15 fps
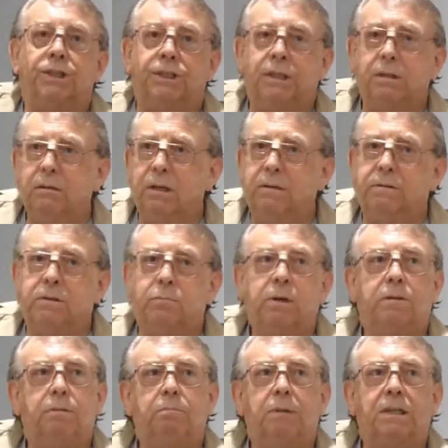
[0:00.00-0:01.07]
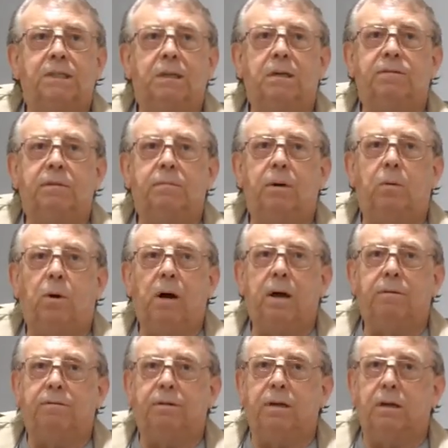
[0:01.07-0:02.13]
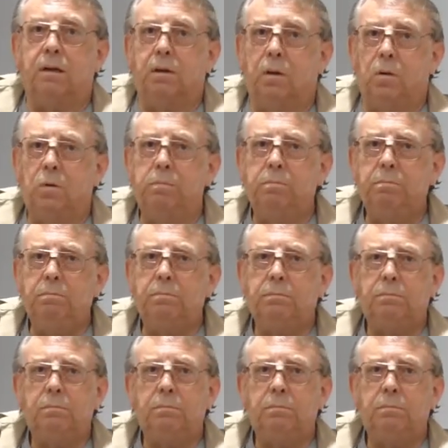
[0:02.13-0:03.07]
still lives with myself and my wife at home.